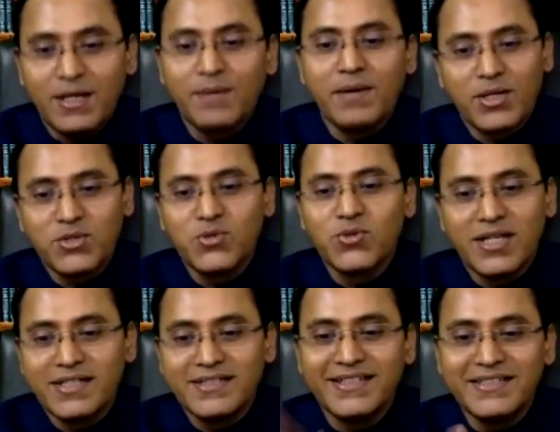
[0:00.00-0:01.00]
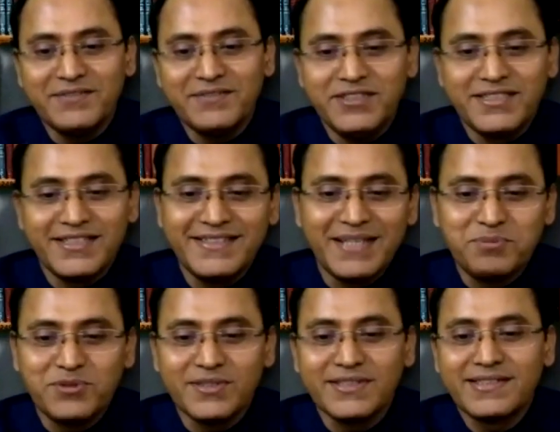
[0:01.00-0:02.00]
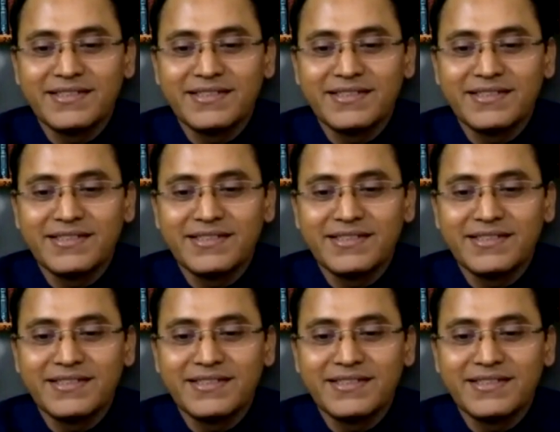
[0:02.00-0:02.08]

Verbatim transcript: argued and defeated the opponent.